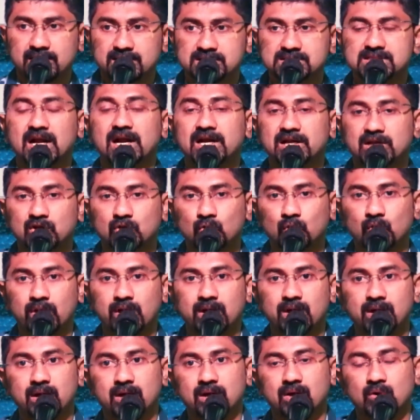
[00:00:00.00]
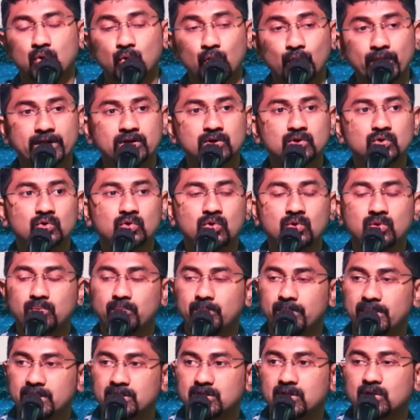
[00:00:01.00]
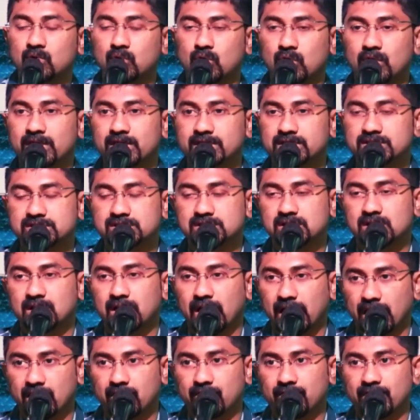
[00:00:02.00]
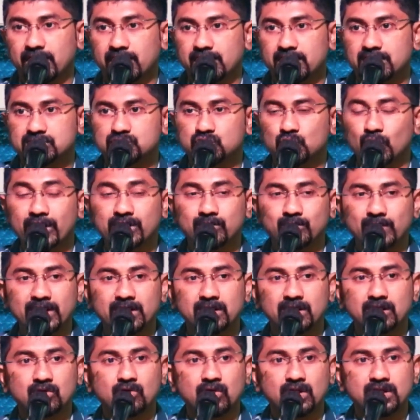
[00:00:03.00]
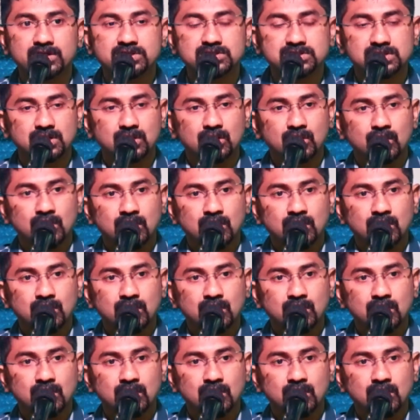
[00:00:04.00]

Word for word: started going to medical college when I joined medical college